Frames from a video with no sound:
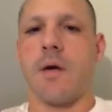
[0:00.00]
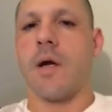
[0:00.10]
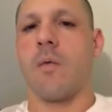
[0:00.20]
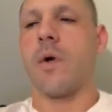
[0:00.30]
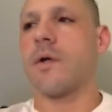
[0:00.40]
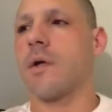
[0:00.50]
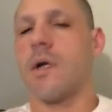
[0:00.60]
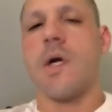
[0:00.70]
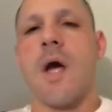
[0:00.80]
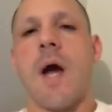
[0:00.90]
and I
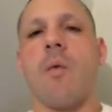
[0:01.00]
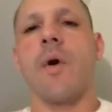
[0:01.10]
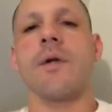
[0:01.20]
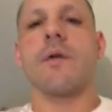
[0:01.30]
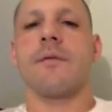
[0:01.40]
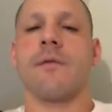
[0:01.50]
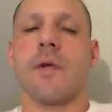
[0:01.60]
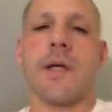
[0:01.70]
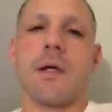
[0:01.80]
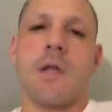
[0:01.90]
wonder if
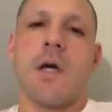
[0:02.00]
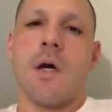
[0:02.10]
like